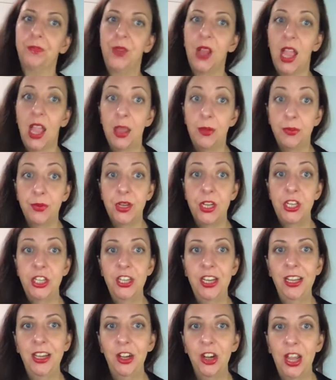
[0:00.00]
I
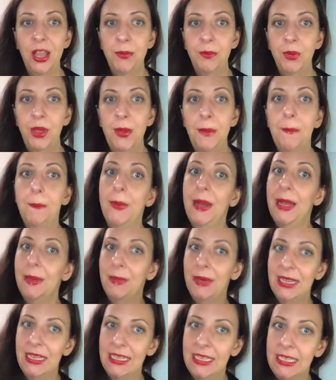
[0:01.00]
appreciate your input, but I'm
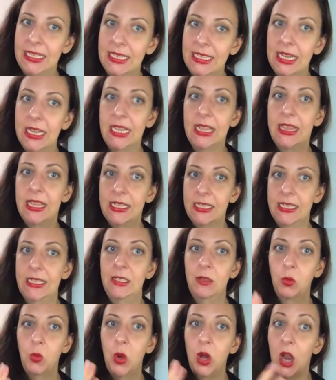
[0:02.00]
going to stick, this is
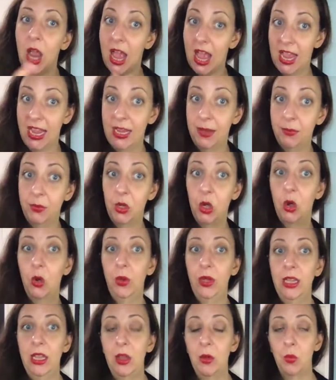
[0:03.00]
where I am
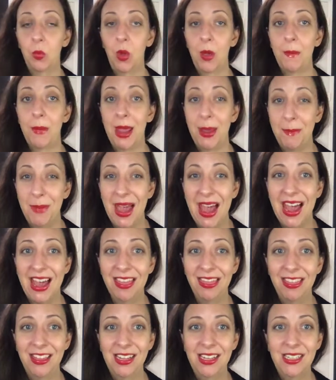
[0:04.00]
going and what my
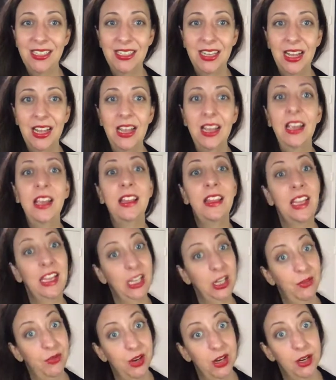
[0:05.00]
path is. Thank
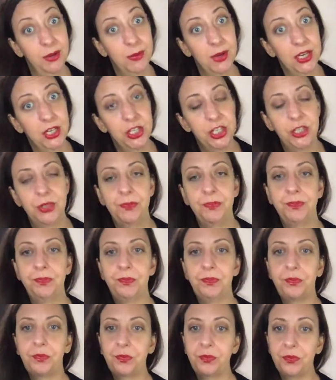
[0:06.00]
you very much.
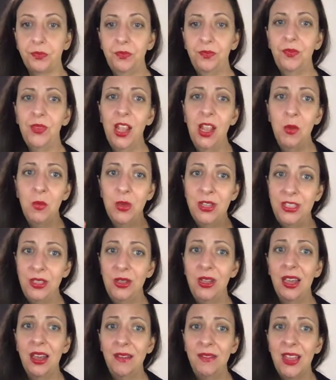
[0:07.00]
And once you
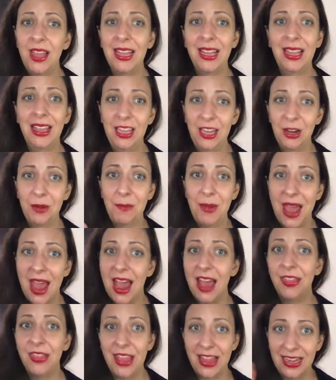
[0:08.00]
have that clear
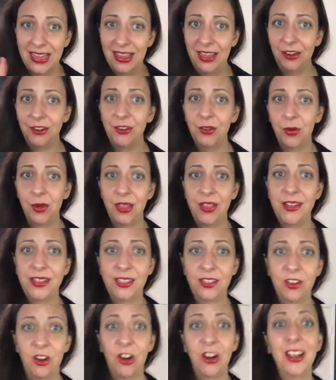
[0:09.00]
path, that clear northern
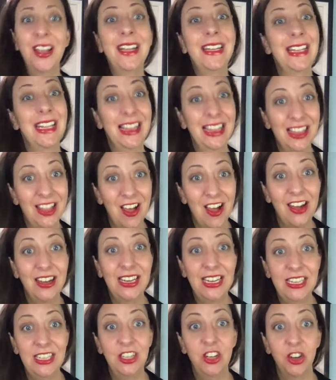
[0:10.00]
star, it's a lot
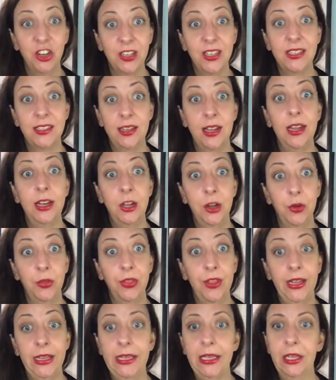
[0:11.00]
easier to say no
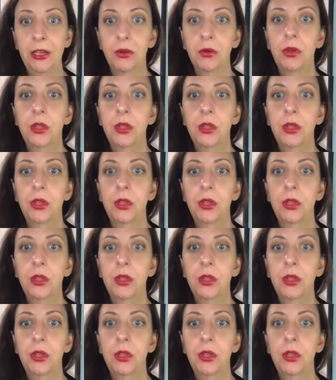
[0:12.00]
thank you.